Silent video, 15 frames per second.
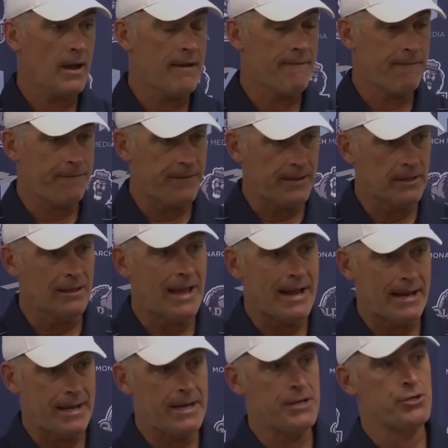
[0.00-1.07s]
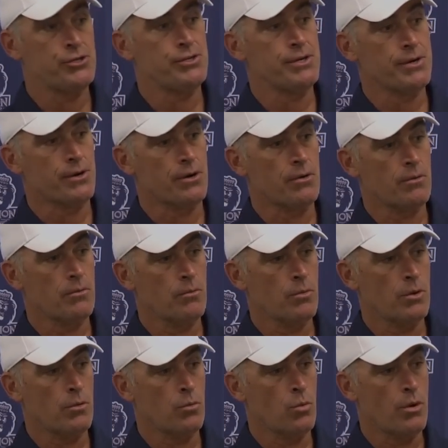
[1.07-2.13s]
I feel like each year
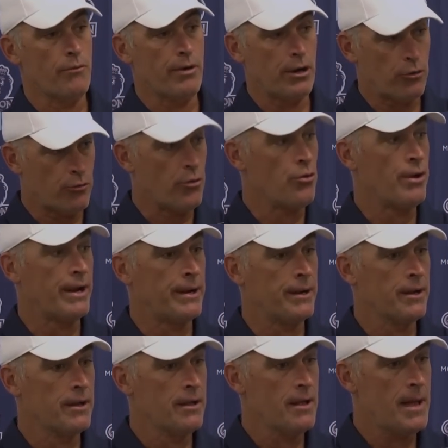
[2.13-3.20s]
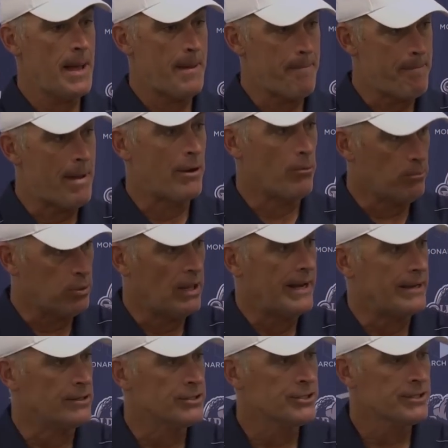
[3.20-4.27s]
we're recruiting better
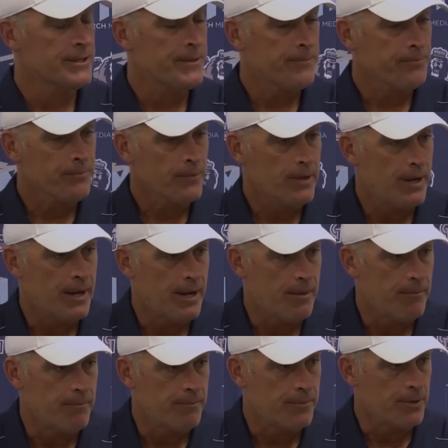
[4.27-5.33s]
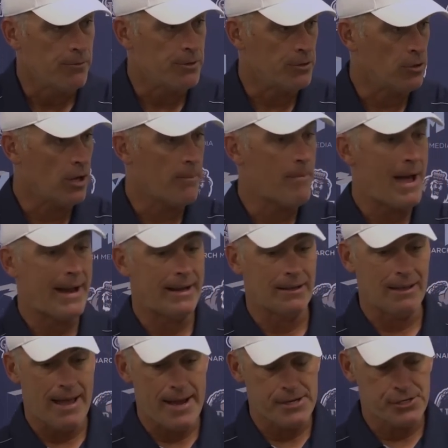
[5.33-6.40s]
players. When you look back
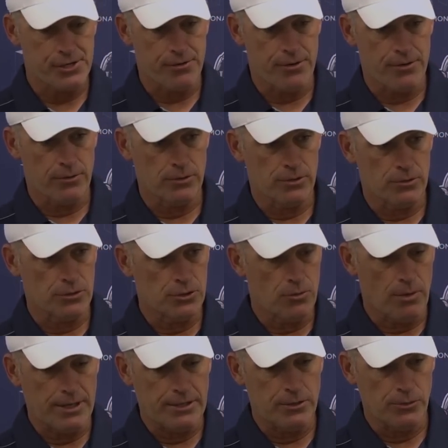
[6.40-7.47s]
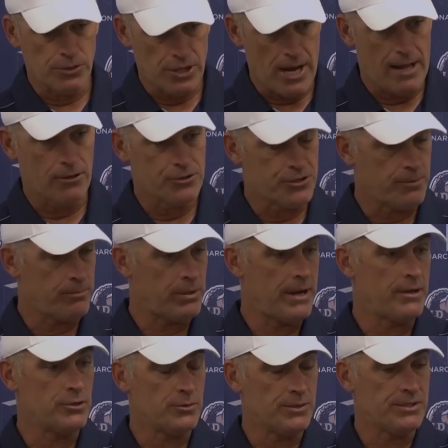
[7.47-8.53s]
at last year and those 22 scholarship
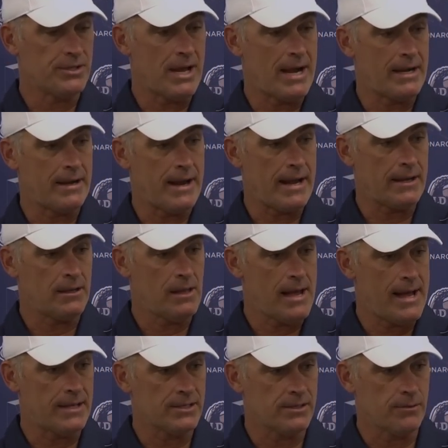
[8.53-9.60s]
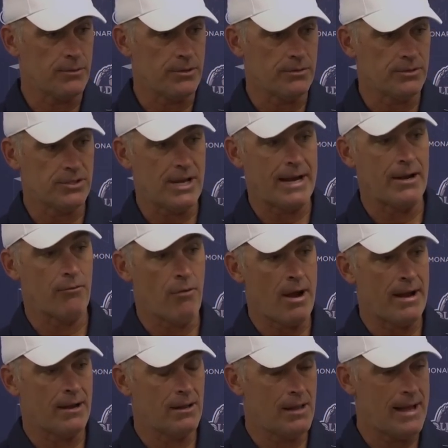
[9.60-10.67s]
players we signed in that class, they were the
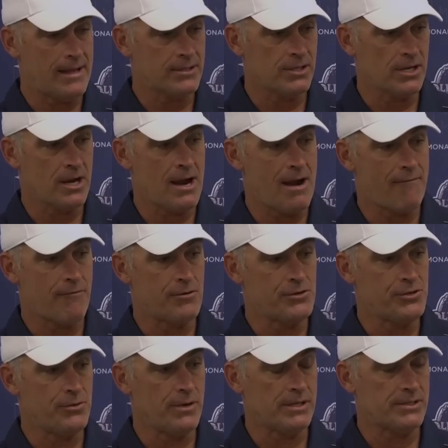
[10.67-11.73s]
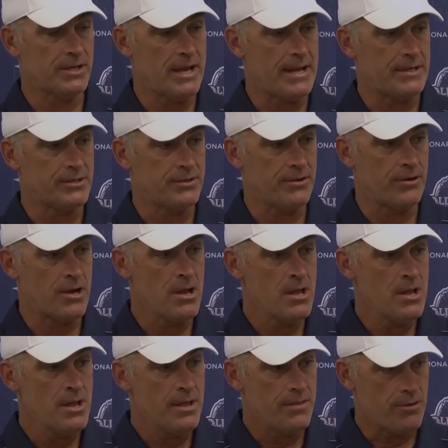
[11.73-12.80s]
second-ranked class in Conference USA, so
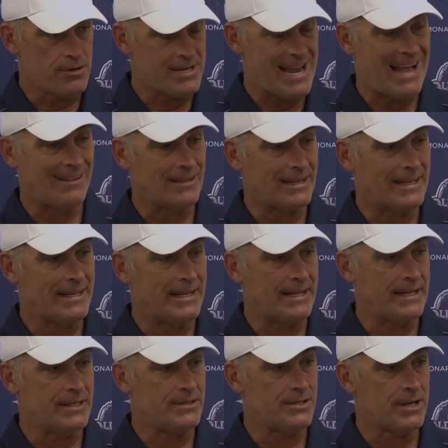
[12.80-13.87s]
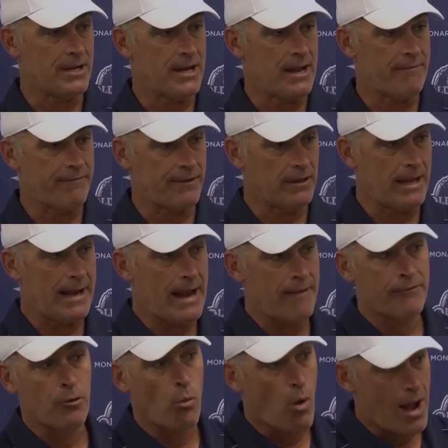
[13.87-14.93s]
they're talented kids, and I feel like
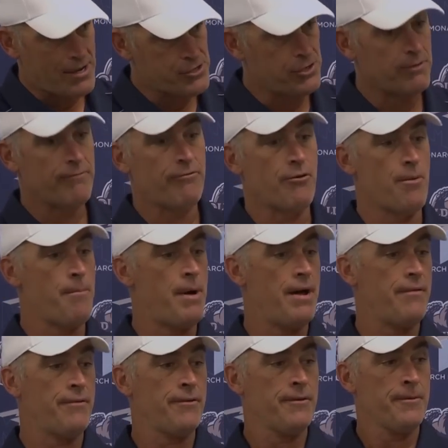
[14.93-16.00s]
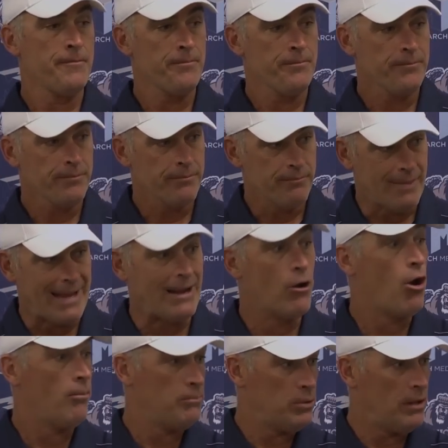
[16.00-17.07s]
after watching them for a month, they can
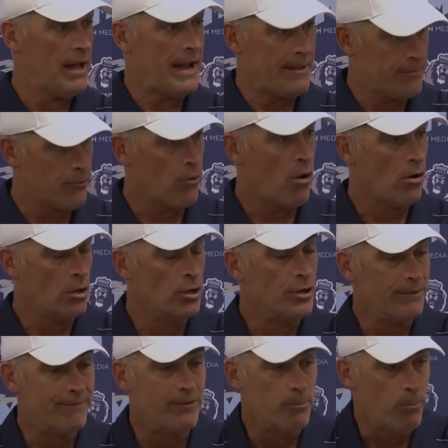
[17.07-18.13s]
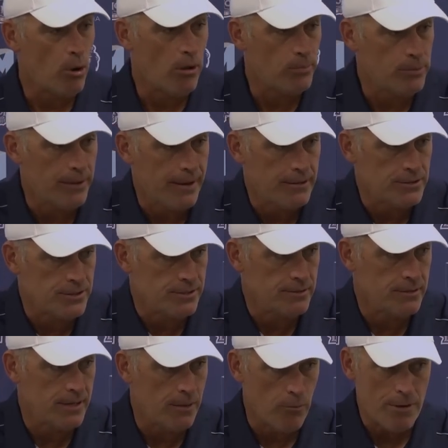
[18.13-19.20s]
all play. They're all good football players,
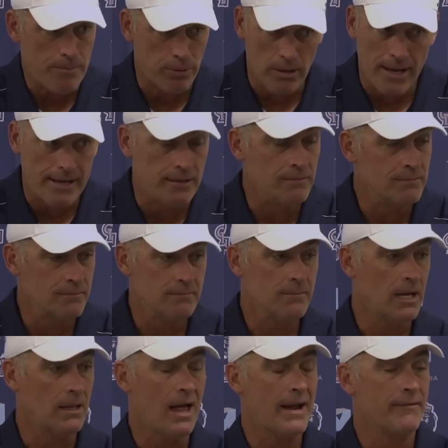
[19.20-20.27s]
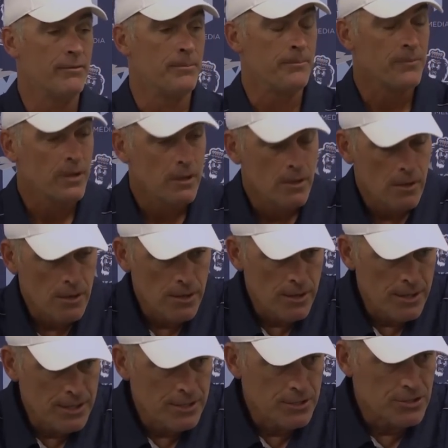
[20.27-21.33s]
and we played a lot of them
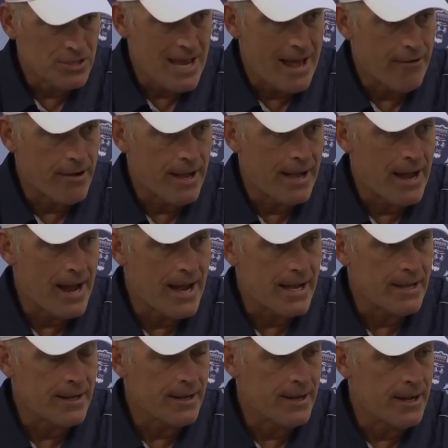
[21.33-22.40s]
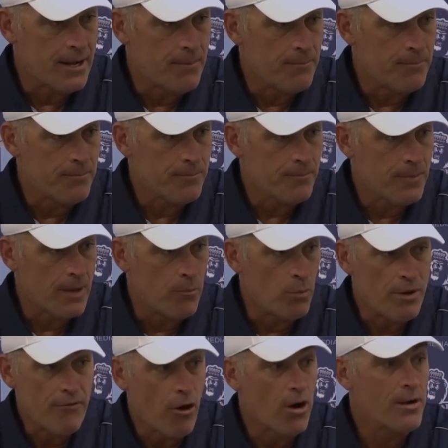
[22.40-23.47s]
Saturday night, and
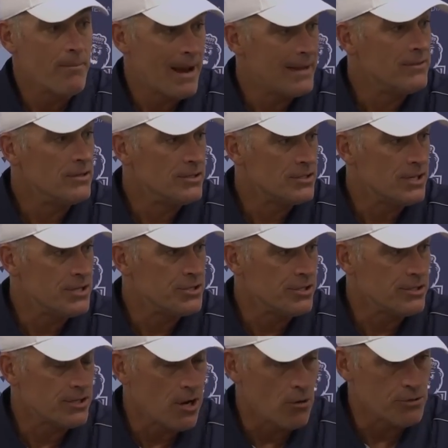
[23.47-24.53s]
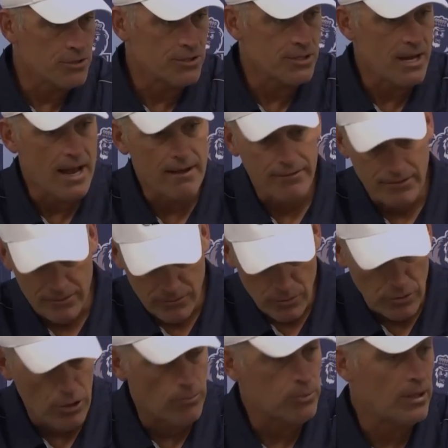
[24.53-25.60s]
we've already made the decision as coaching staff.
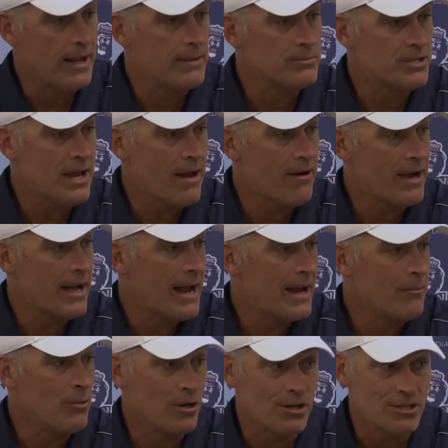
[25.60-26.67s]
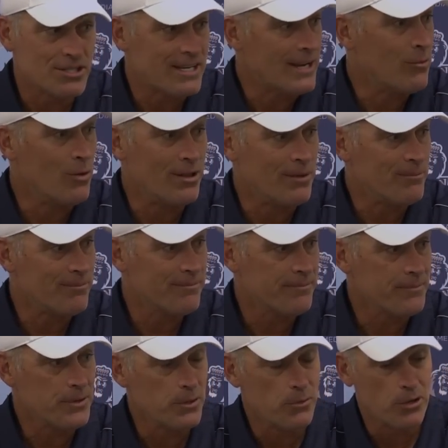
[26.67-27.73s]
We're going to play them Saturday night. We're going to stick with them.
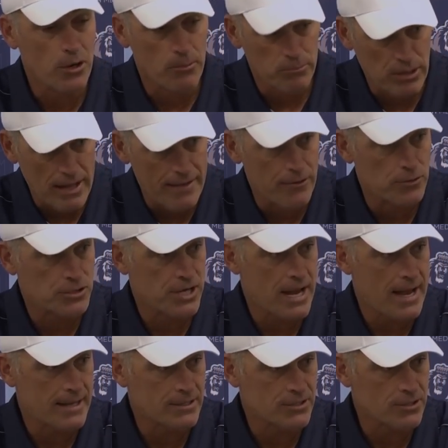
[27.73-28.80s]
We're going to play those guys.